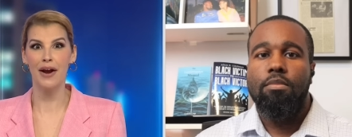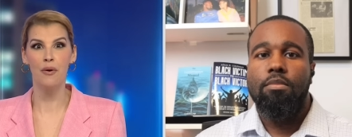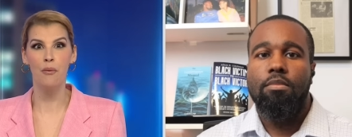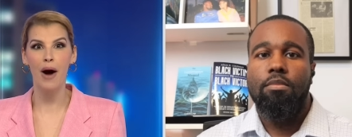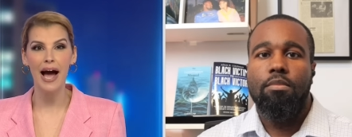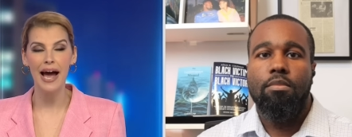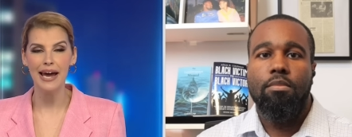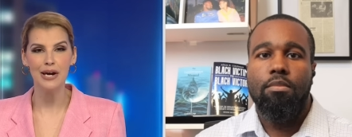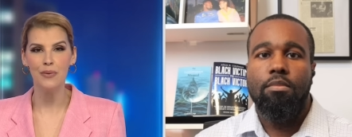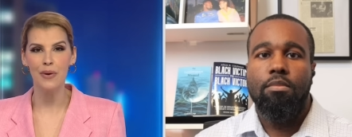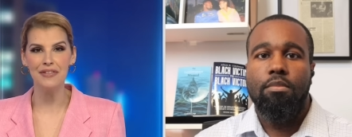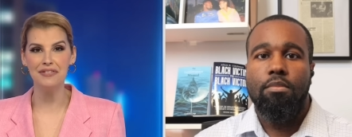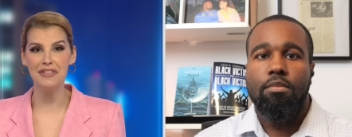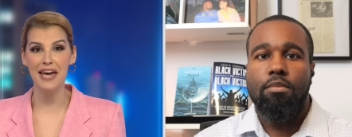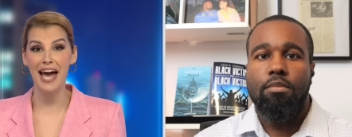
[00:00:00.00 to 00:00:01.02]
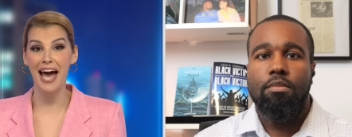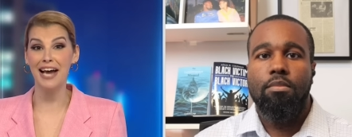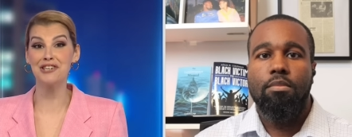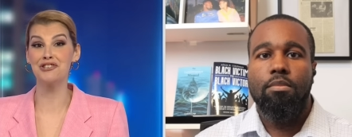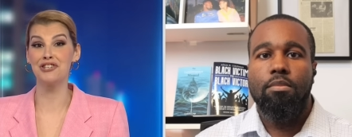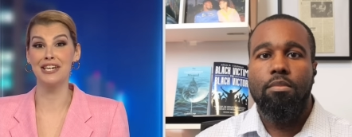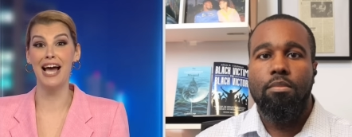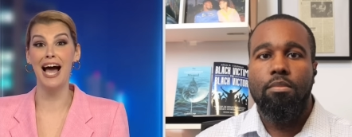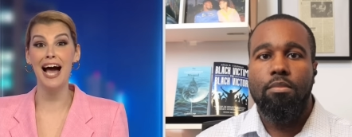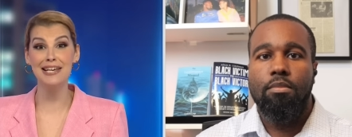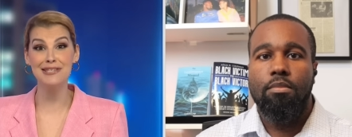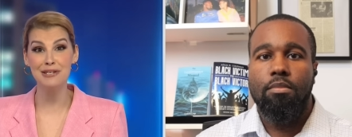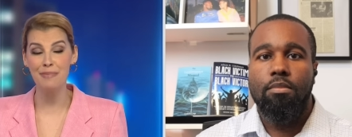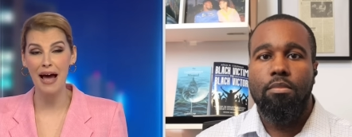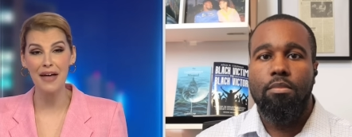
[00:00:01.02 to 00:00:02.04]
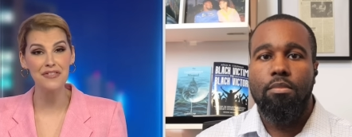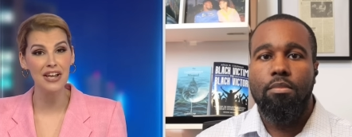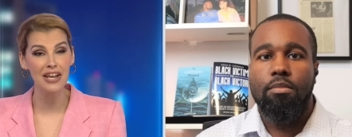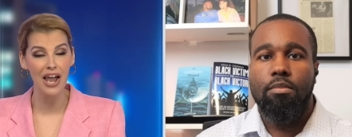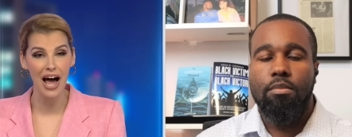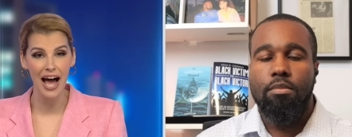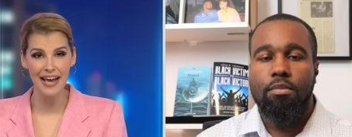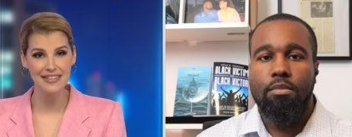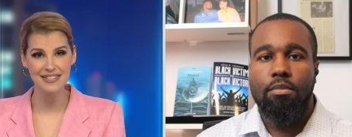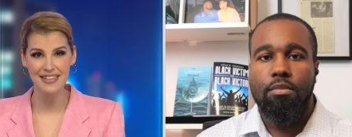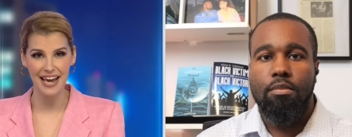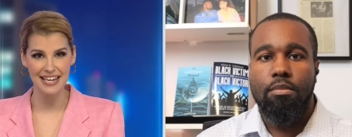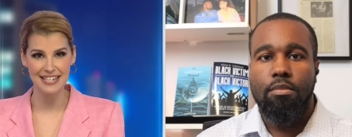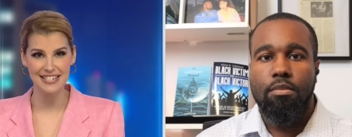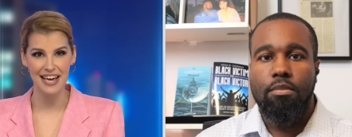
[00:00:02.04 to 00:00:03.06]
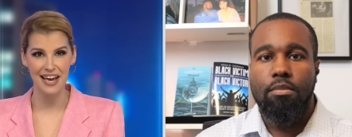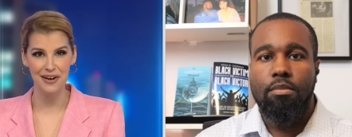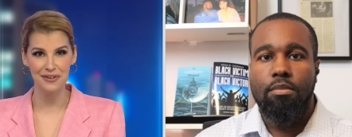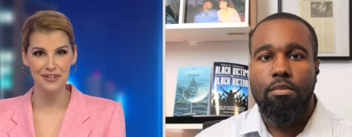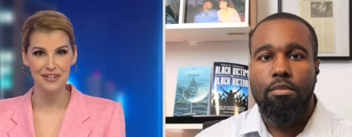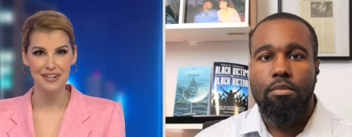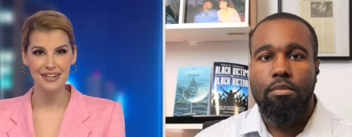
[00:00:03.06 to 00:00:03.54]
Speaker 1: away when they're actually asked about the lies they tell.